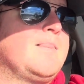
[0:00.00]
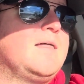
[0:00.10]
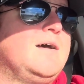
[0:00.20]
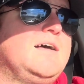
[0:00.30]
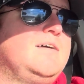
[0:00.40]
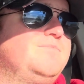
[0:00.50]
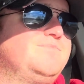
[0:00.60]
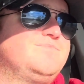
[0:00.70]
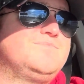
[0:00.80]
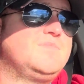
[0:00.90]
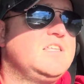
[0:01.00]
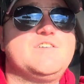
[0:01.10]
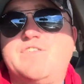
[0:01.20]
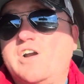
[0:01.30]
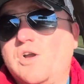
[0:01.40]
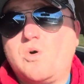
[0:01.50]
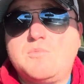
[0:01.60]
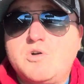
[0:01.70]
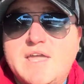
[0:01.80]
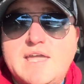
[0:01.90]
Um, it's a very
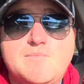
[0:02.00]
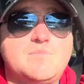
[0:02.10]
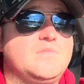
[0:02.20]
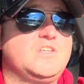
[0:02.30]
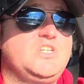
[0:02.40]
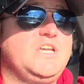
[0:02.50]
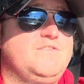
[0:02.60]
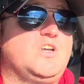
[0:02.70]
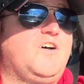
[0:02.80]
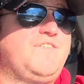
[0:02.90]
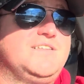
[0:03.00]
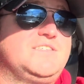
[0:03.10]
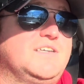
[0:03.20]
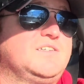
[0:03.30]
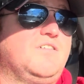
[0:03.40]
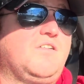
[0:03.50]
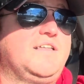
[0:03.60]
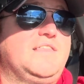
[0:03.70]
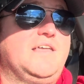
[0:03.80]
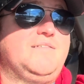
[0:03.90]
winnable game. The Chiefs' offense doesn't look
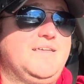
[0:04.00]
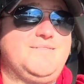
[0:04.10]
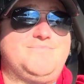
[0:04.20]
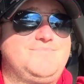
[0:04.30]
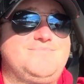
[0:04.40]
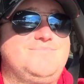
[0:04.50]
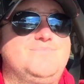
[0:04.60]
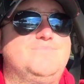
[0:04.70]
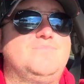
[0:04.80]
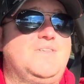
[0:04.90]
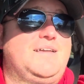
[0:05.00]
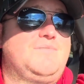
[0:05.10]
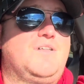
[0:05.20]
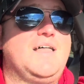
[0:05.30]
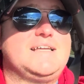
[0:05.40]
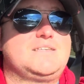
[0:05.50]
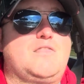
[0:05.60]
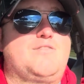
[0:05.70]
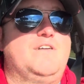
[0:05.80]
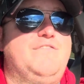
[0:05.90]
like they did like the last
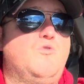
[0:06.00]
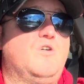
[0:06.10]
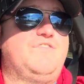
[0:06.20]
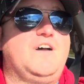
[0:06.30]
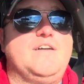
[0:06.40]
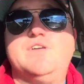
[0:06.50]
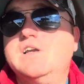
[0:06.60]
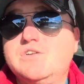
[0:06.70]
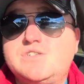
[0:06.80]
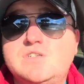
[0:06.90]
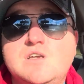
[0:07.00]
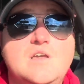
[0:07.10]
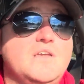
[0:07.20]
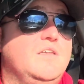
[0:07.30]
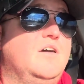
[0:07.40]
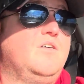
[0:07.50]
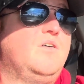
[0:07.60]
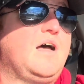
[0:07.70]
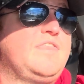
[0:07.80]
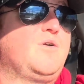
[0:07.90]
three, four, five years. You know,
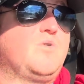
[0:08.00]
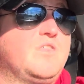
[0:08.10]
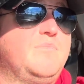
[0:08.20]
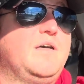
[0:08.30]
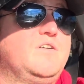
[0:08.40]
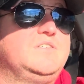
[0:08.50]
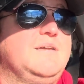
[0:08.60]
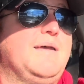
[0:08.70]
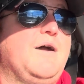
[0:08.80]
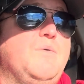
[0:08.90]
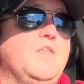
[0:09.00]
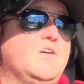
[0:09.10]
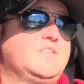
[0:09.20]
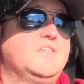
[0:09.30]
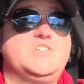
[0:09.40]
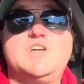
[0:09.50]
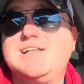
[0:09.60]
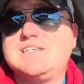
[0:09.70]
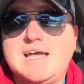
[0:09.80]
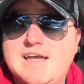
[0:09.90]
I think we're the better team. How we lost to the
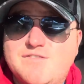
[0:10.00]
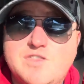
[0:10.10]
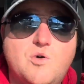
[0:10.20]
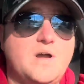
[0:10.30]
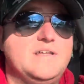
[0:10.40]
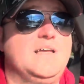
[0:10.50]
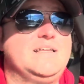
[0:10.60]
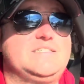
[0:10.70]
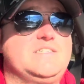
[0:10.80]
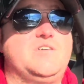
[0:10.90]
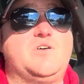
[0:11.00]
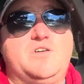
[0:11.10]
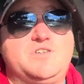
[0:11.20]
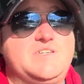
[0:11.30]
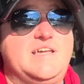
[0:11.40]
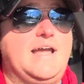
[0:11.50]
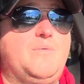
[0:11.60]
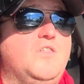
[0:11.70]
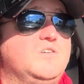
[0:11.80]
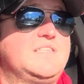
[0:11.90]
Jets, I have no idea. I still don't understand how
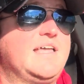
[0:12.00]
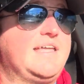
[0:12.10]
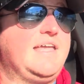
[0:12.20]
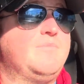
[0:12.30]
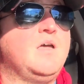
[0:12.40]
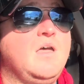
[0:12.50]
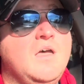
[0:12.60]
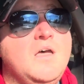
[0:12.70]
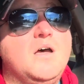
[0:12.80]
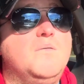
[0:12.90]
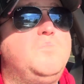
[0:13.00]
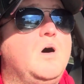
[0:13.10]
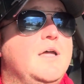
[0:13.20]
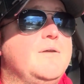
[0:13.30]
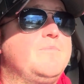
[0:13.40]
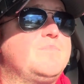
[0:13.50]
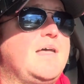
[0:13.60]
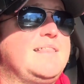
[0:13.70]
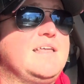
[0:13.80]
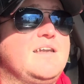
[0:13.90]
we lost that game. But
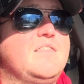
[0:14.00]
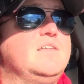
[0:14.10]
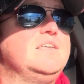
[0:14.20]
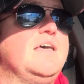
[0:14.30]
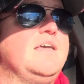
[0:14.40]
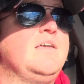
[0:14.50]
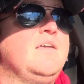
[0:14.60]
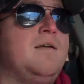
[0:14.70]
at the end of the day,